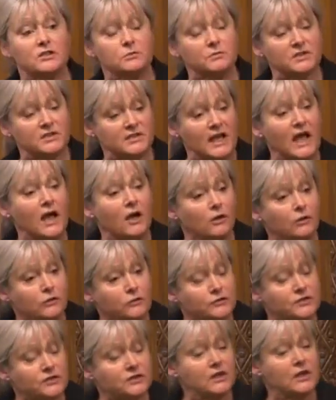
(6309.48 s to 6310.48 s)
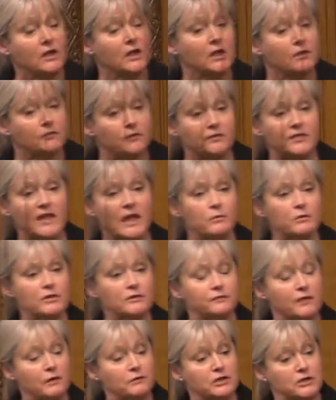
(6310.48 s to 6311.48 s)
to themselves, that they would
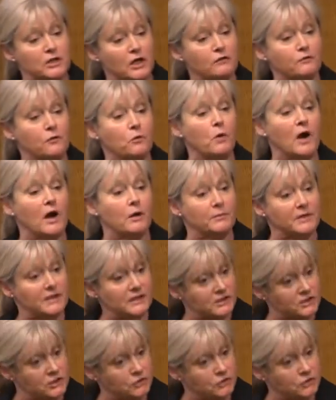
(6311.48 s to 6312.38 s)
have voted overwhelming